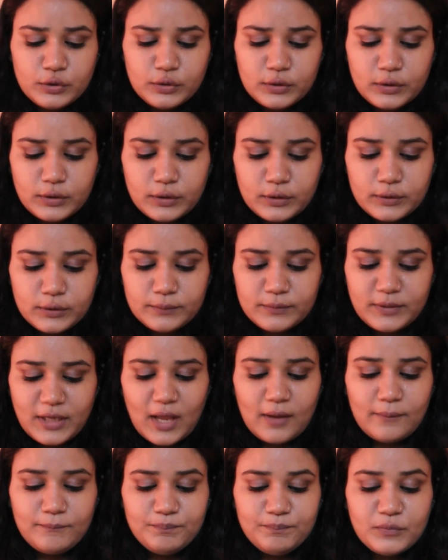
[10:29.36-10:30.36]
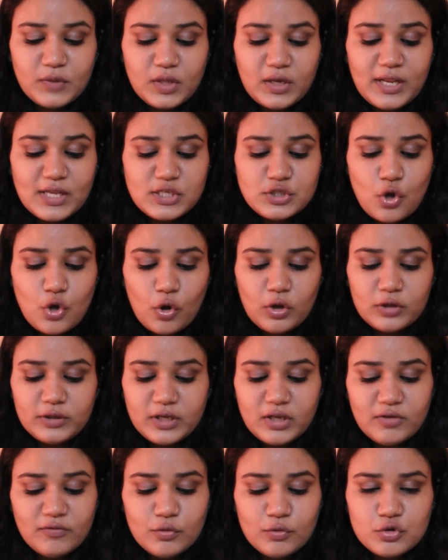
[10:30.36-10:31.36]
Uh, yeah, rest all the
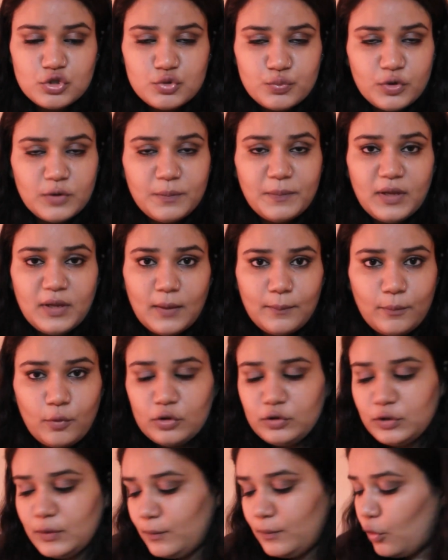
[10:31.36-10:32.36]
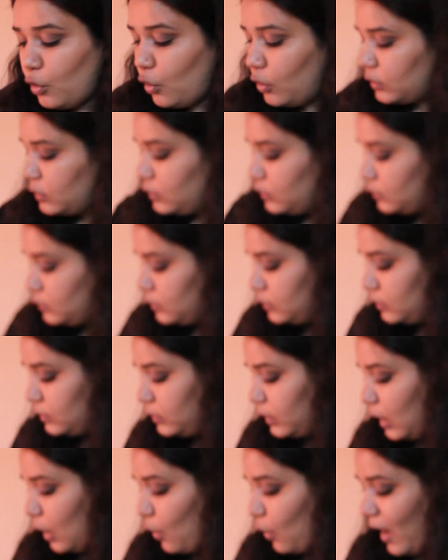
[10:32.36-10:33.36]
reviews would be up on the blog.
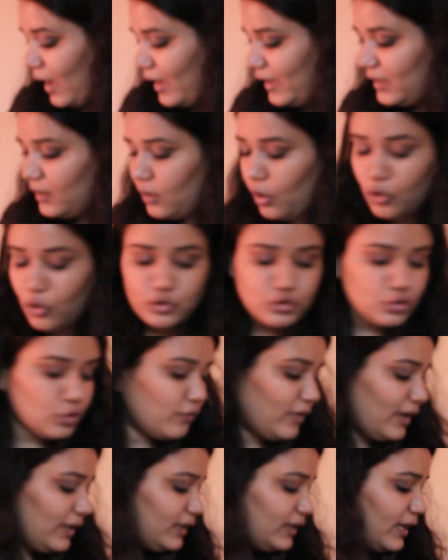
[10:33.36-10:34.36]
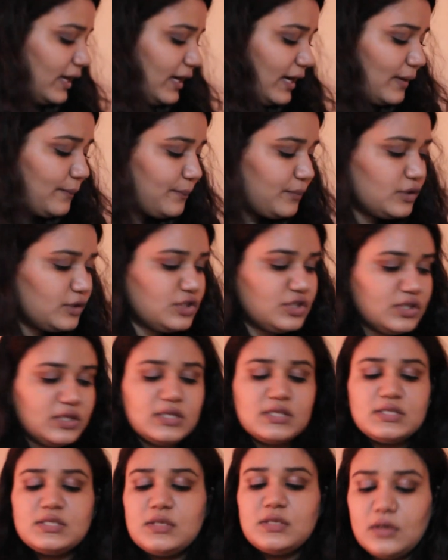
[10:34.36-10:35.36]
Now I also went ahead and
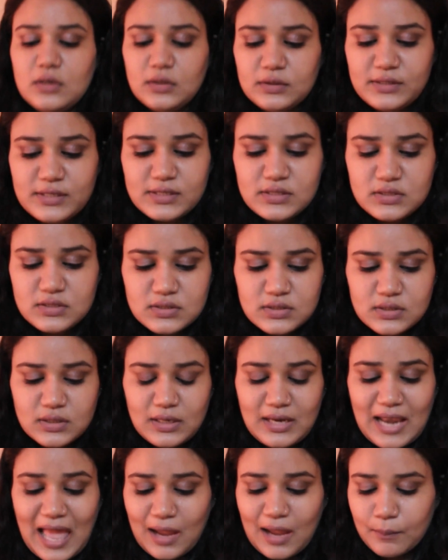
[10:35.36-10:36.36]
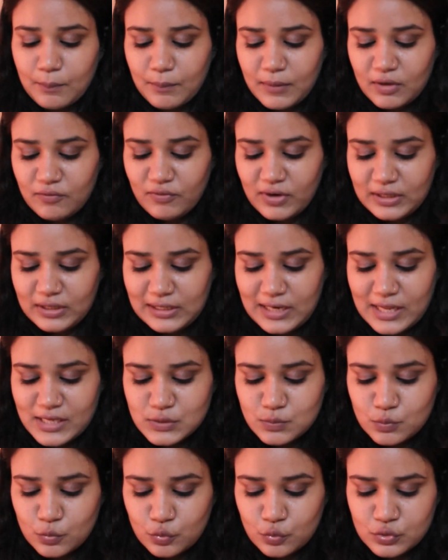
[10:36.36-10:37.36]
purchased uh, this Lakme
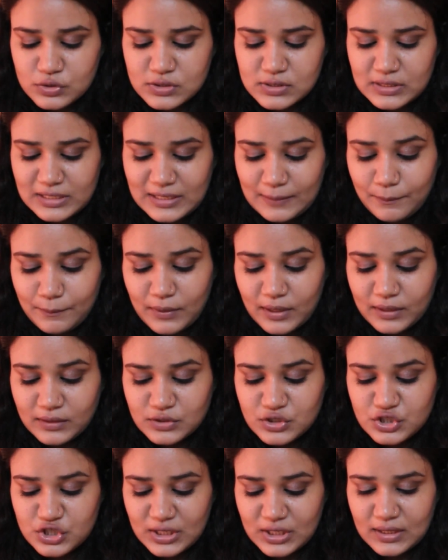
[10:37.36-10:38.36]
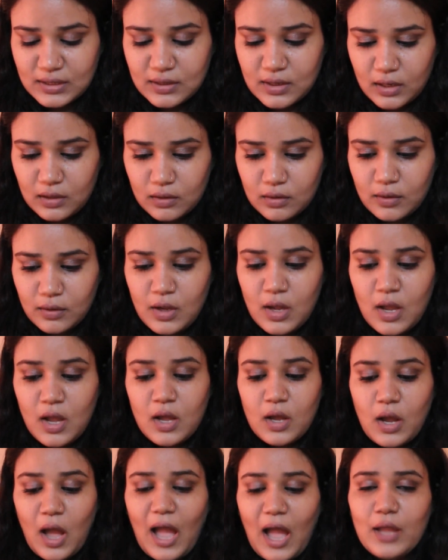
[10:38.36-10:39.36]
Weightless Mousse Lip and Cheek Color.
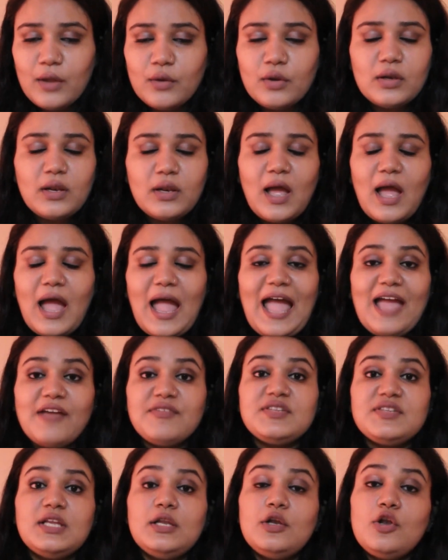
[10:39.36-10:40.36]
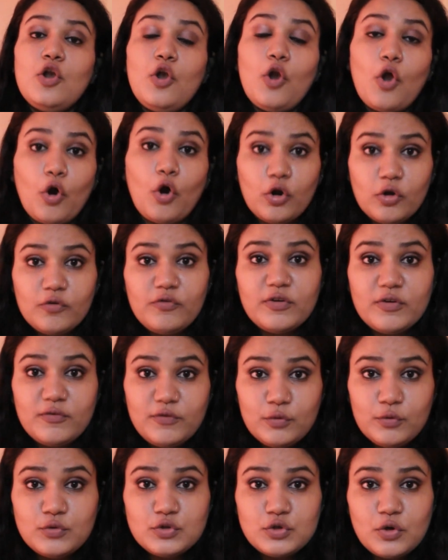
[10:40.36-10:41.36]
I, I've seen a lot of
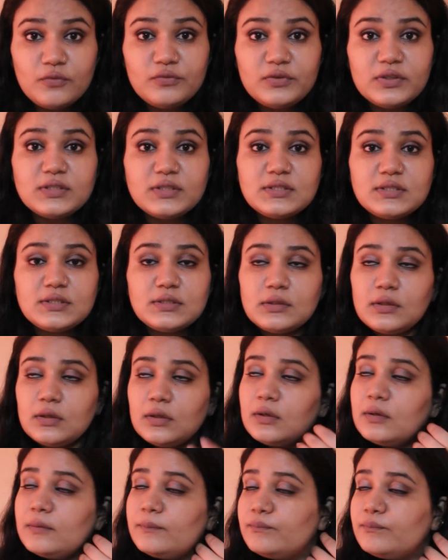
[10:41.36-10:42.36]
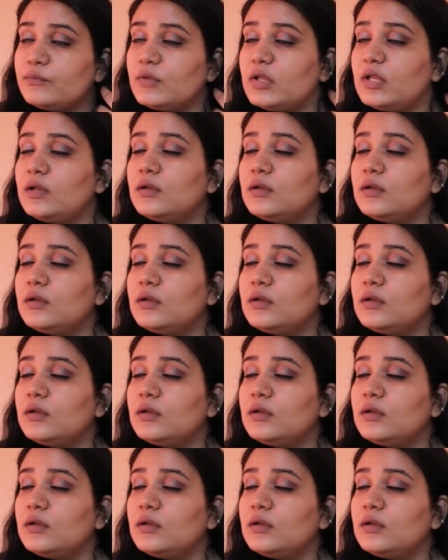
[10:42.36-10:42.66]
reviews of this um,